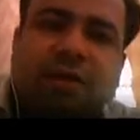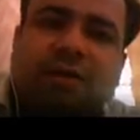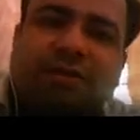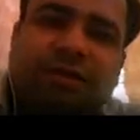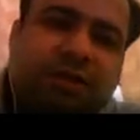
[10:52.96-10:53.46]

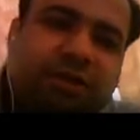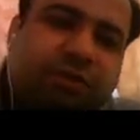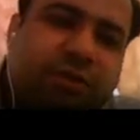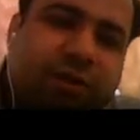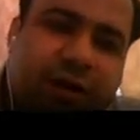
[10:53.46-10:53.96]
surging
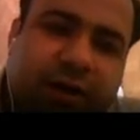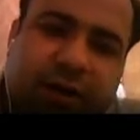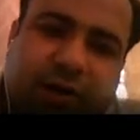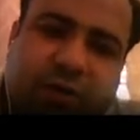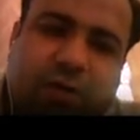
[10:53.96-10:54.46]

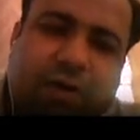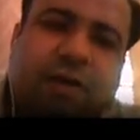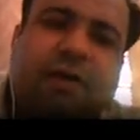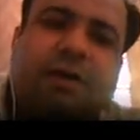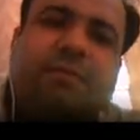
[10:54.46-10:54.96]
or
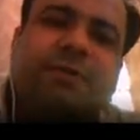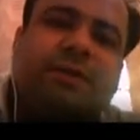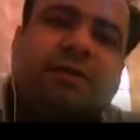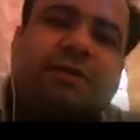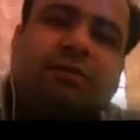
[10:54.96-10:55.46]

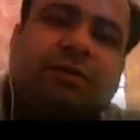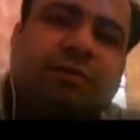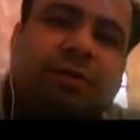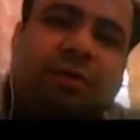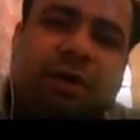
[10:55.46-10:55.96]
interruption when
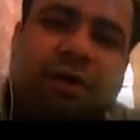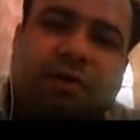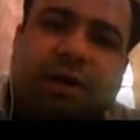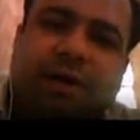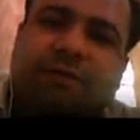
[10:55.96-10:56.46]
pouring,
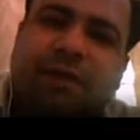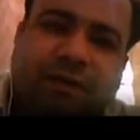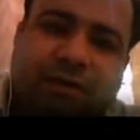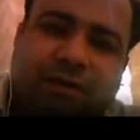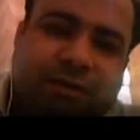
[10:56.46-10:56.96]
or any
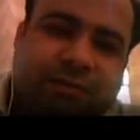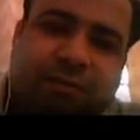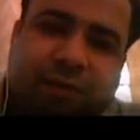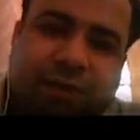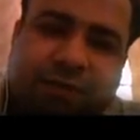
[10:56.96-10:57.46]
factor that
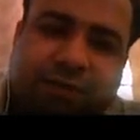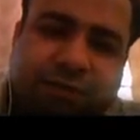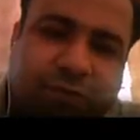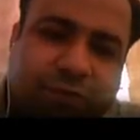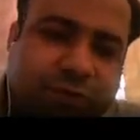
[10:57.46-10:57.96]
prevents the
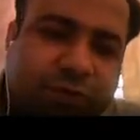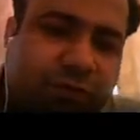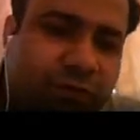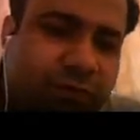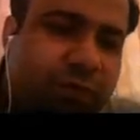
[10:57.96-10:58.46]
fusion of
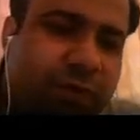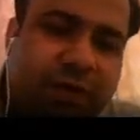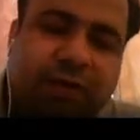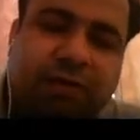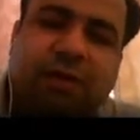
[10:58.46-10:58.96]
two
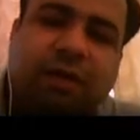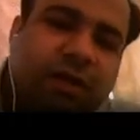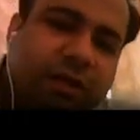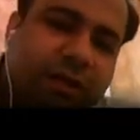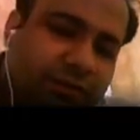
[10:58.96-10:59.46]
meeting
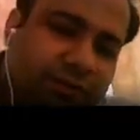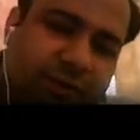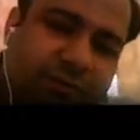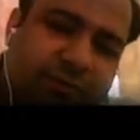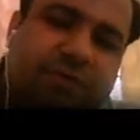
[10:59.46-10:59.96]

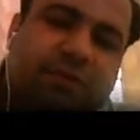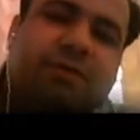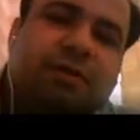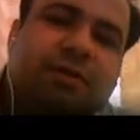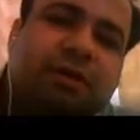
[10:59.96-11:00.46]
streams.
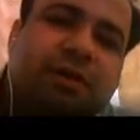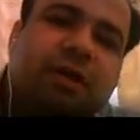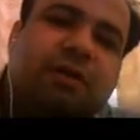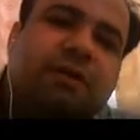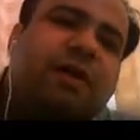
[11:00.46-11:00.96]

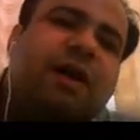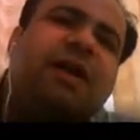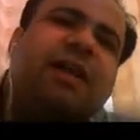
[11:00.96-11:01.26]
Why it